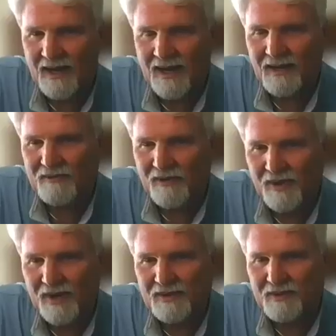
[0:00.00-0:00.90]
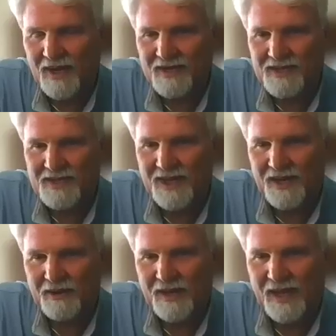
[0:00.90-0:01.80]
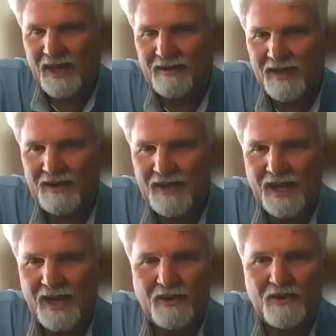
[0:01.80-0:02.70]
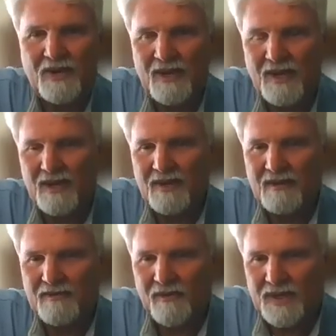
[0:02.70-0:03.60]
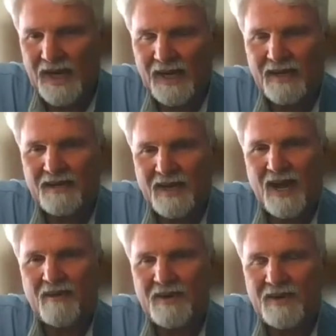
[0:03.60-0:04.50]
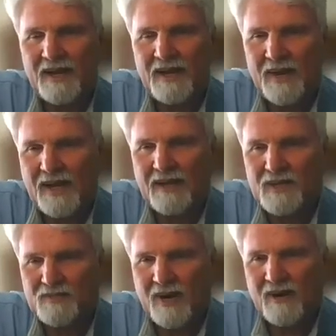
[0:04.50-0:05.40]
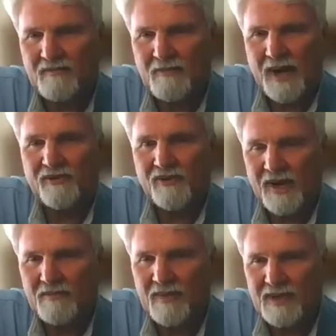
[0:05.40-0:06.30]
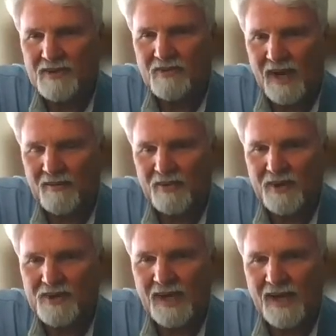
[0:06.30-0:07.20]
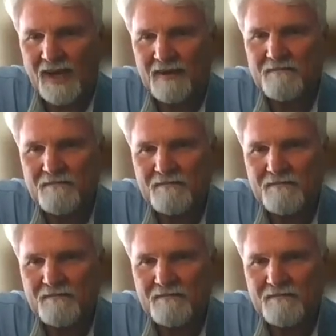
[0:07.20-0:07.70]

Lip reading: I look forward to seeing you again. And thank you for taking the time and making this part of my dream as well. I appreciate that.